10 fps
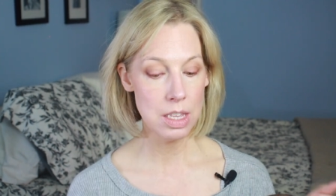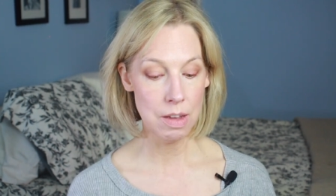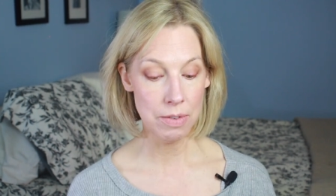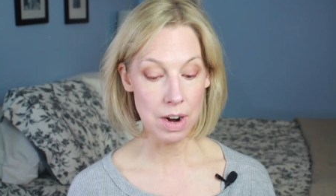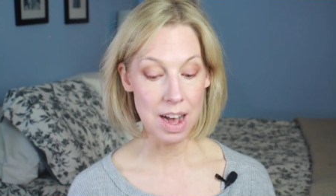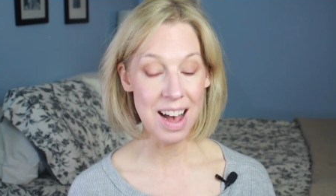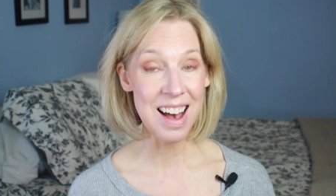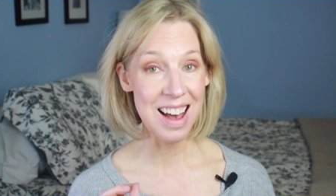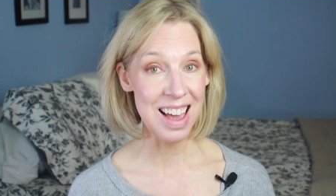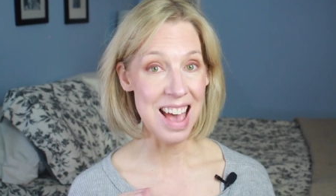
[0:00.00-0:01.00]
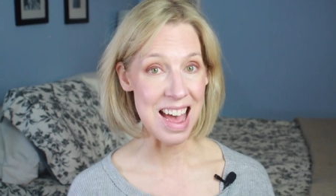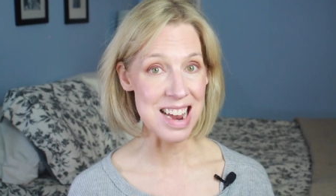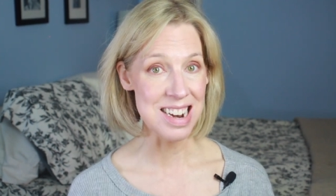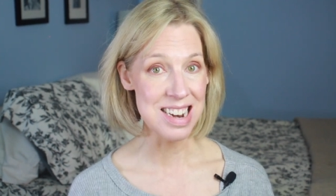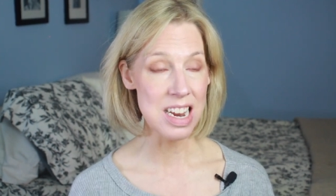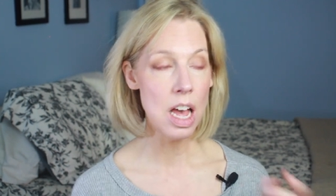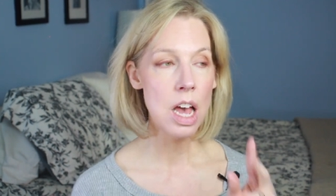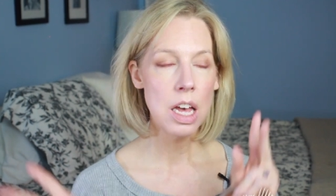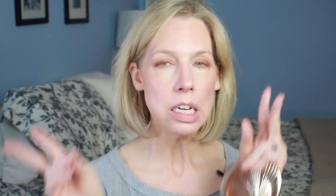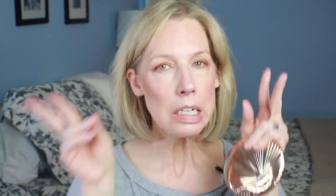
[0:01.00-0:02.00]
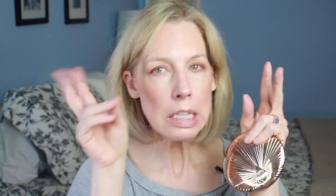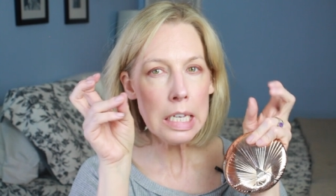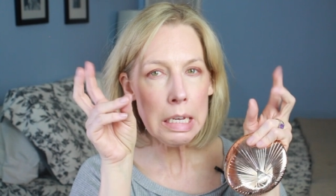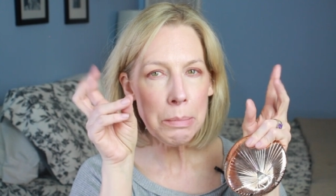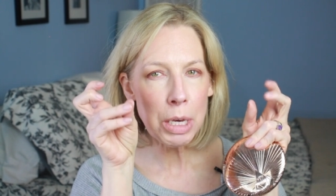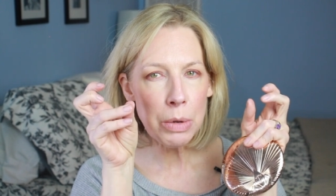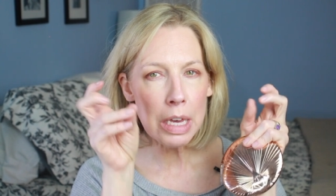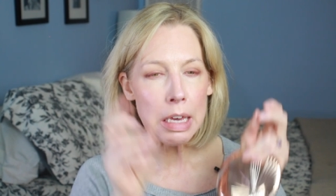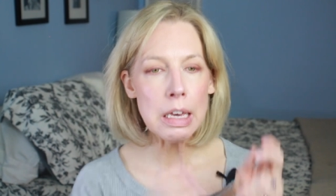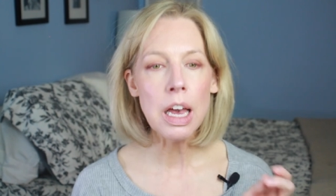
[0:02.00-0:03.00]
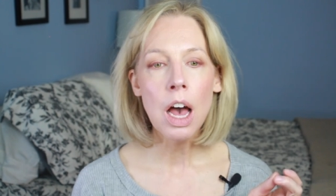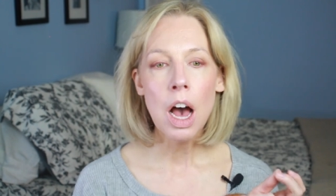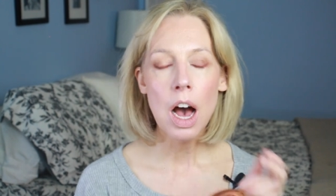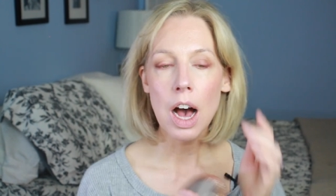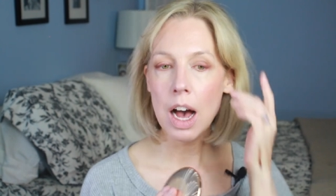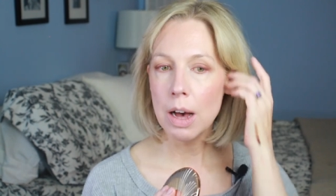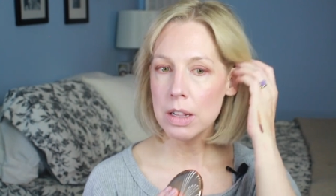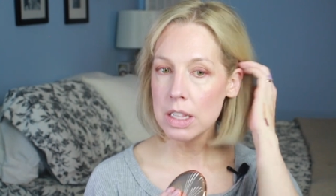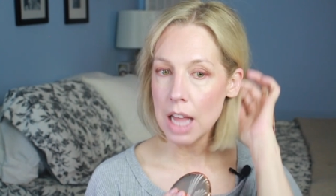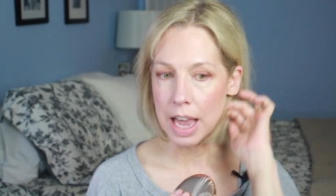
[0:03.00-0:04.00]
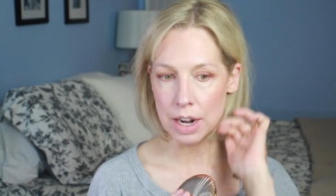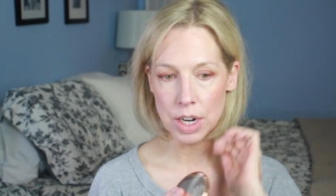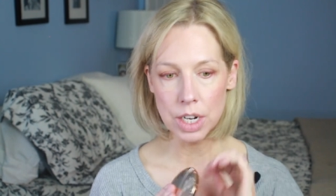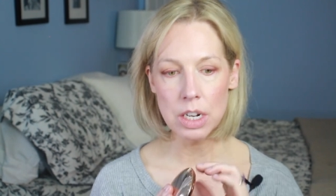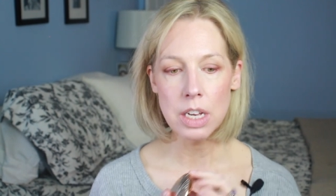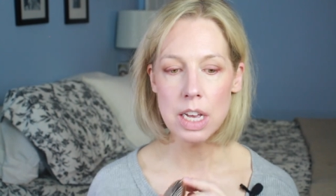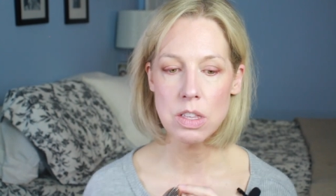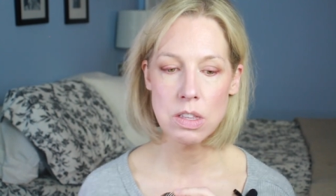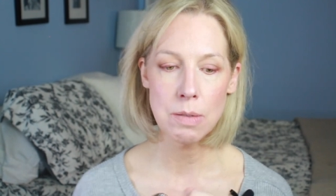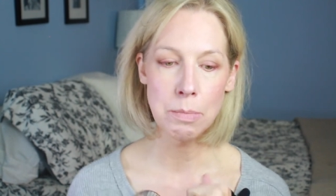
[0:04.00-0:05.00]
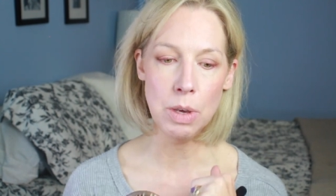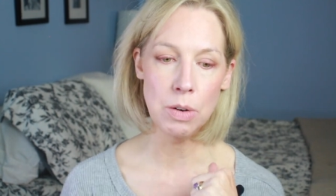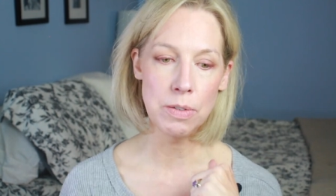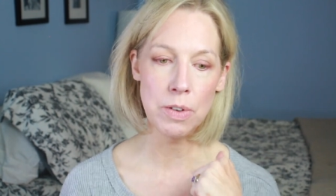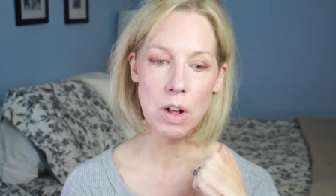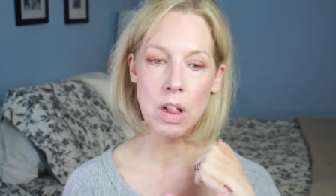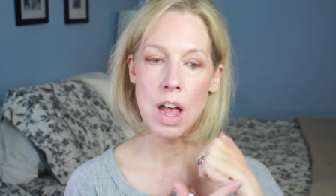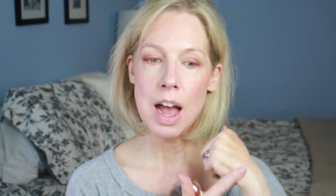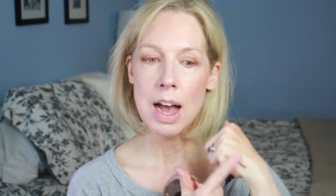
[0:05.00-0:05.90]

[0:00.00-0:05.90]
So for a high-end clean beauty uh, liner, it's beautiful.